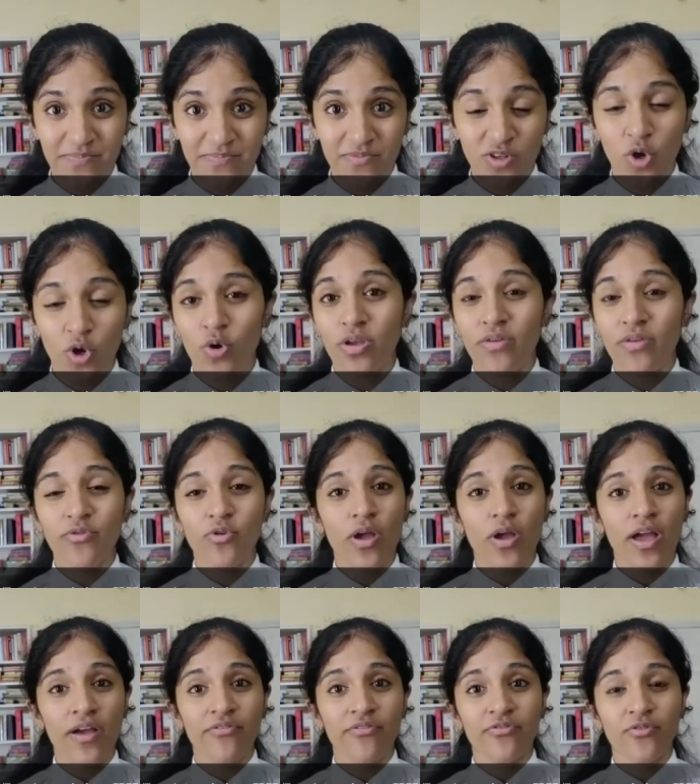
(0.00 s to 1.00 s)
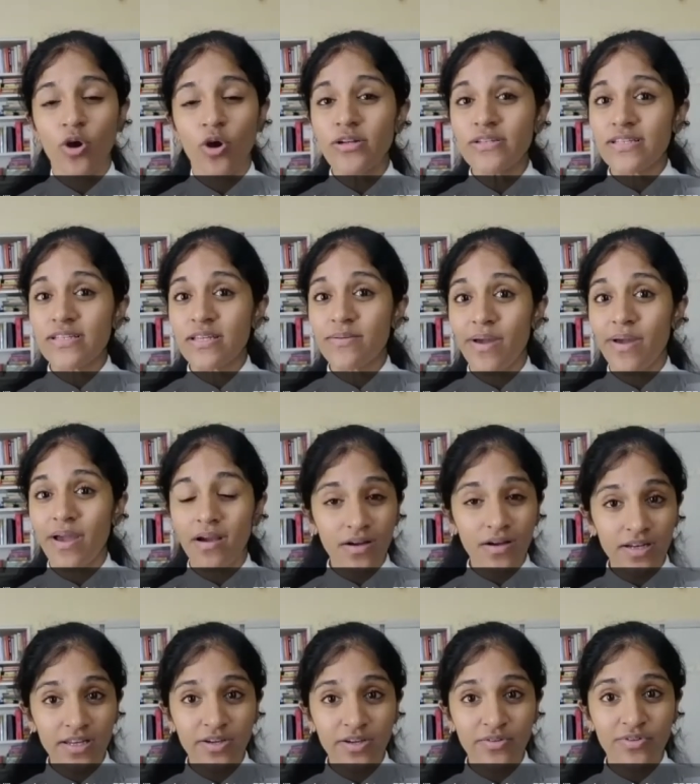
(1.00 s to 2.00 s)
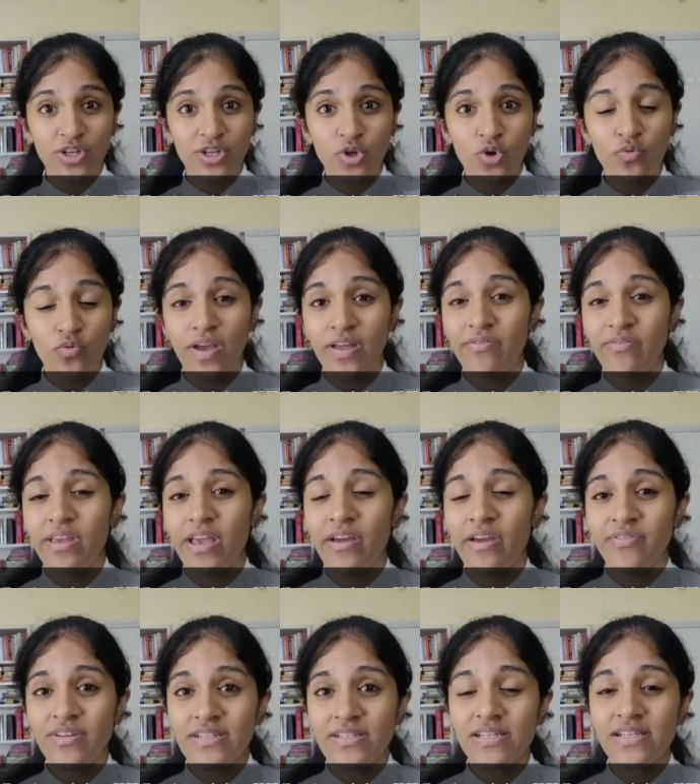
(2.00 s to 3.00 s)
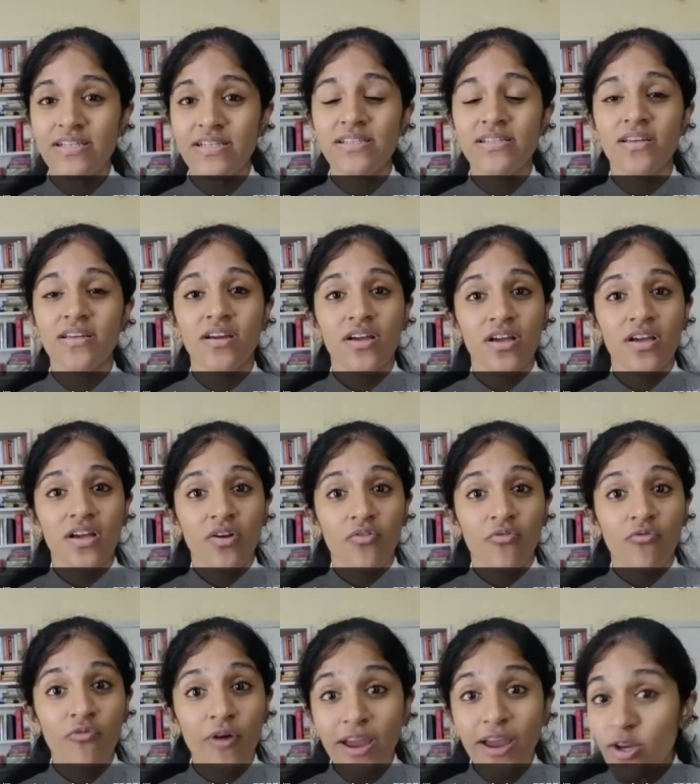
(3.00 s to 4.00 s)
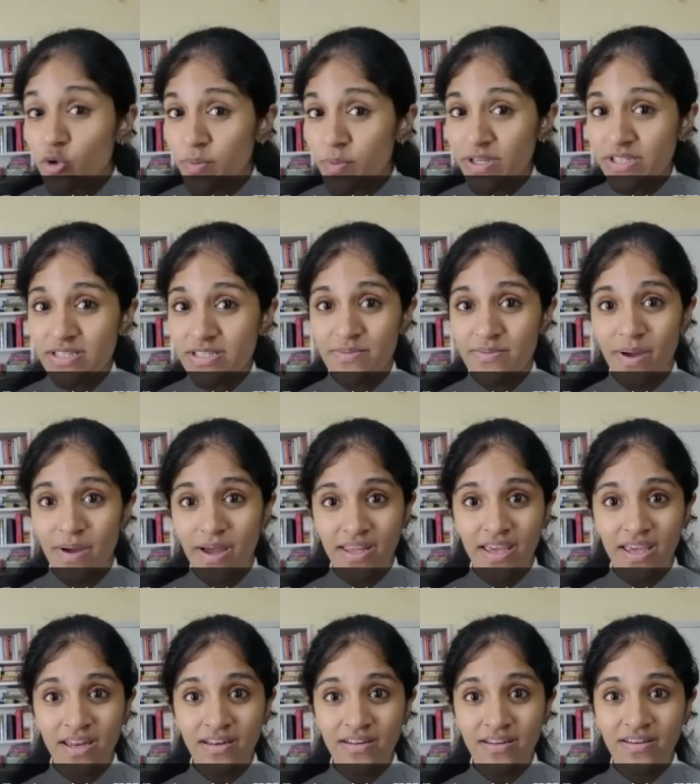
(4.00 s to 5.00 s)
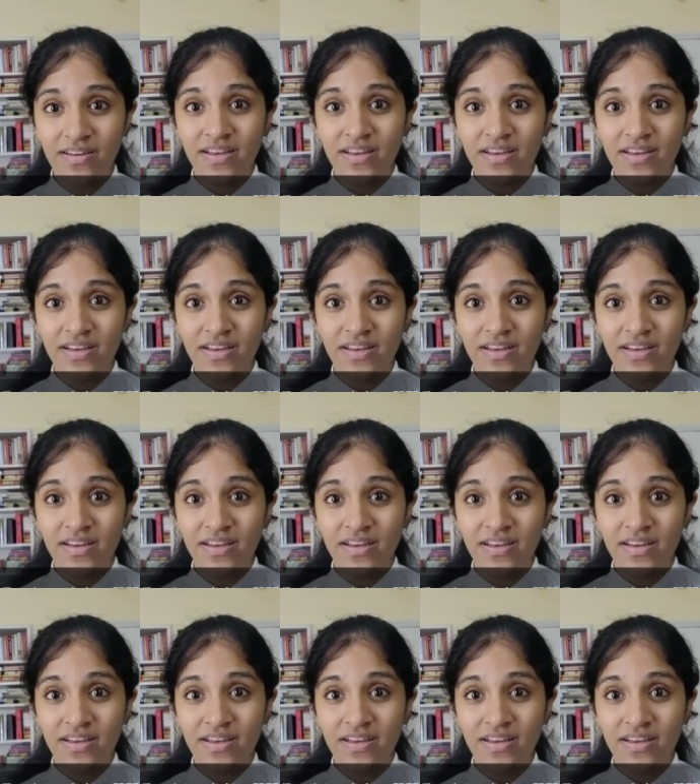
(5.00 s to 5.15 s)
Now, if you have not seen my earlier video where we have discussed why do patients bargain,